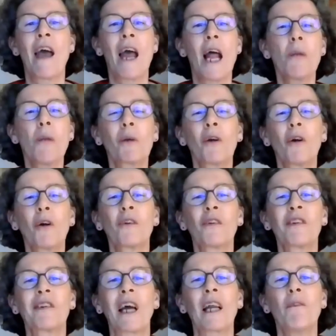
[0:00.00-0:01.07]
help
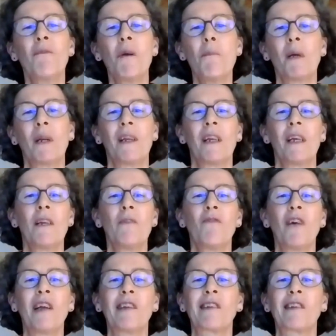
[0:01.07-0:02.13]
girls and women
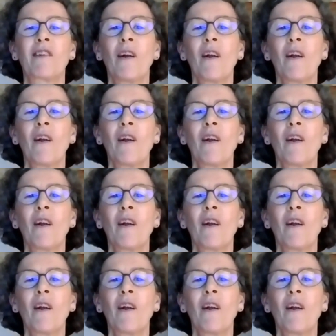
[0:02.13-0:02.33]
invest